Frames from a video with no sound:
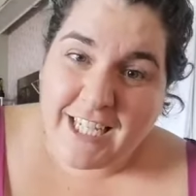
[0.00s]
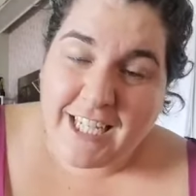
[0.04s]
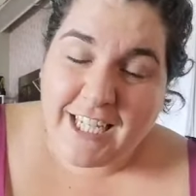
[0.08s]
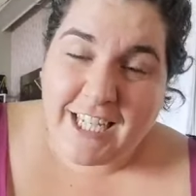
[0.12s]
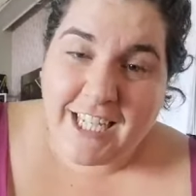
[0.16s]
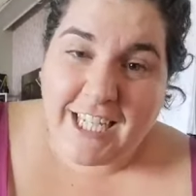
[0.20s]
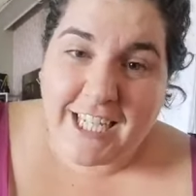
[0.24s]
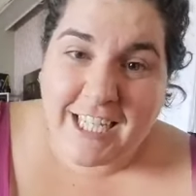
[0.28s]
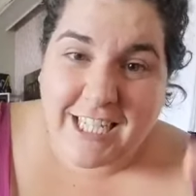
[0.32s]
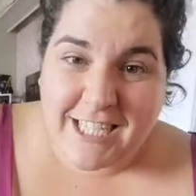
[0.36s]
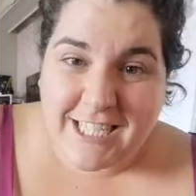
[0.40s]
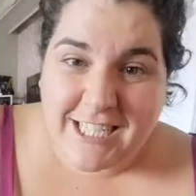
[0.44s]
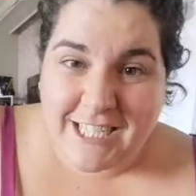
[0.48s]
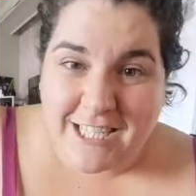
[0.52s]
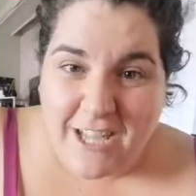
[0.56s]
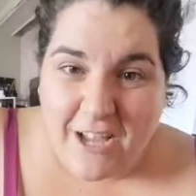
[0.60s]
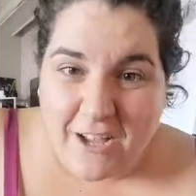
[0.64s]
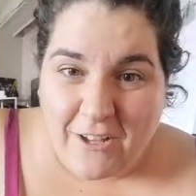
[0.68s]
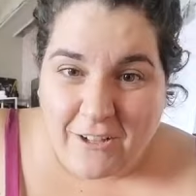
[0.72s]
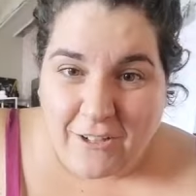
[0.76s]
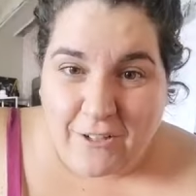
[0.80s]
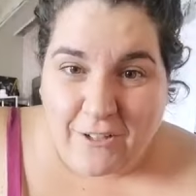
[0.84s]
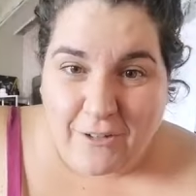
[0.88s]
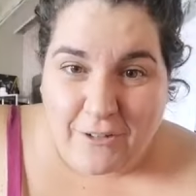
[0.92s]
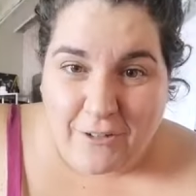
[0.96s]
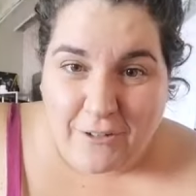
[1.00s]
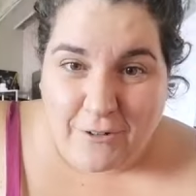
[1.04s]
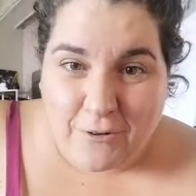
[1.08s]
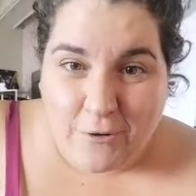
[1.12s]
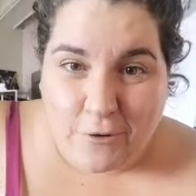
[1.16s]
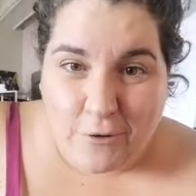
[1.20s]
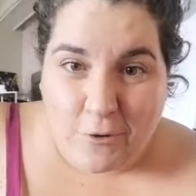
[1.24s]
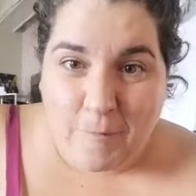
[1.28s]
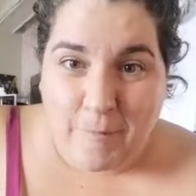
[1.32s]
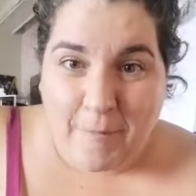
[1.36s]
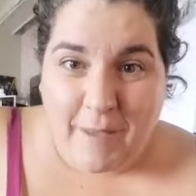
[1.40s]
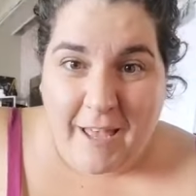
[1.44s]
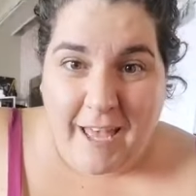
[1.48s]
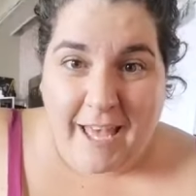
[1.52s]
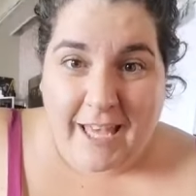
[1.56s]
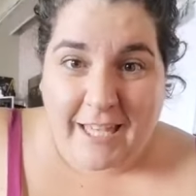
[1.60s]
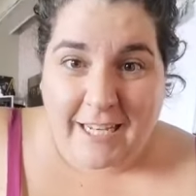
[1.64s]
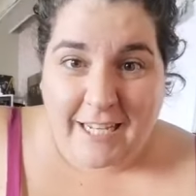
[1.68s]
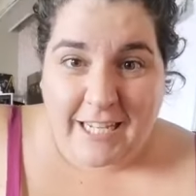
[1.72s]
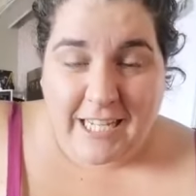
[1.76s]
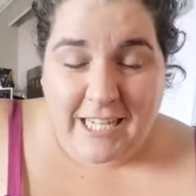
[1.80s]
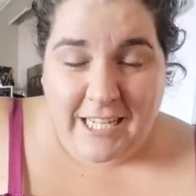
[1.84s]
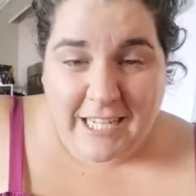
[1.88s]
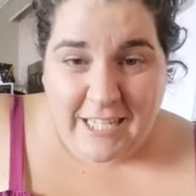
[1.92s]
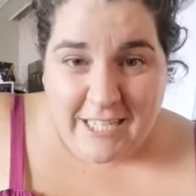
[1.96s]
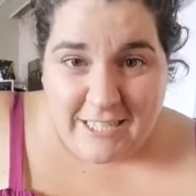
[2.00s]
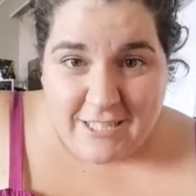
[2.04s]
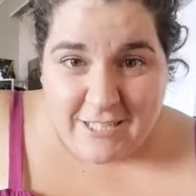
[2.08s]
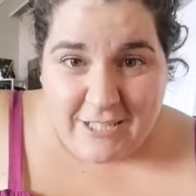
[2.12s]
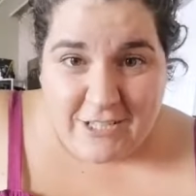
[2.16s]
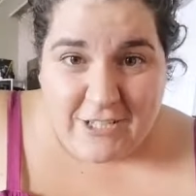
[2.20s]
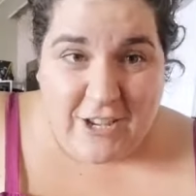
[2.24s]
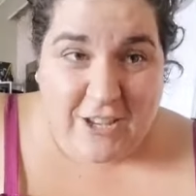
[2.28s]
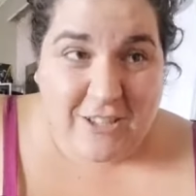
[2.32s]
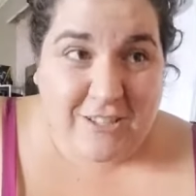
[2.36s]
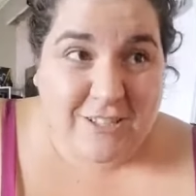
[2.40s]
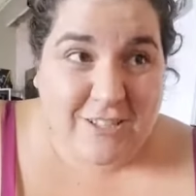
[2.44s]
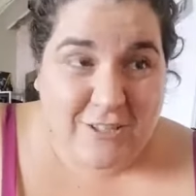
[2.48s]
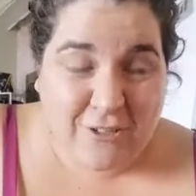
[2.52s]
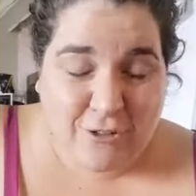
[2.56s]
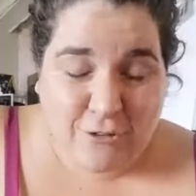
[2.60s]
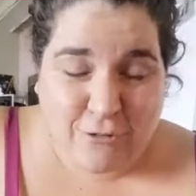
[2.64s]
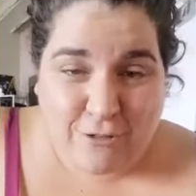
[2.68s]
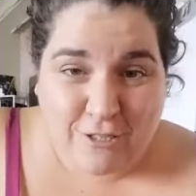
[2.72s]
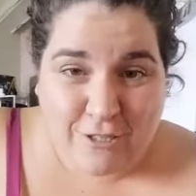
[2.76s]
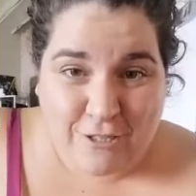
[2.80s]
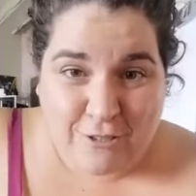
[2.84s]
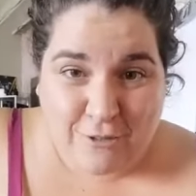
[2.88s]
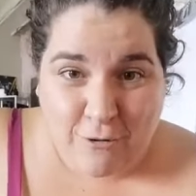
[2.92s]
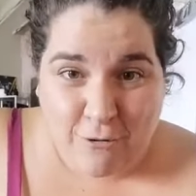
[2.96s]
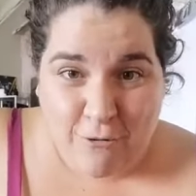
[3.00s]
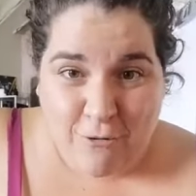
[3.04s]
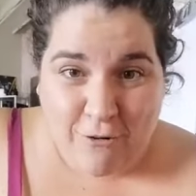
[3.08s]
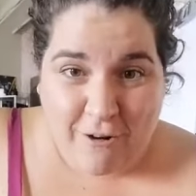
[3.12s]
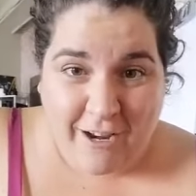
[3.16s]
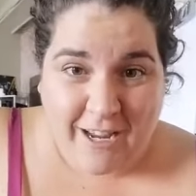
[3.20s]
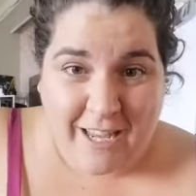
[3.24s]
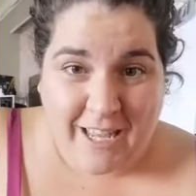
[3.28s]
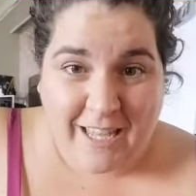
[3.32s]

It is not good or bad. It is just your story,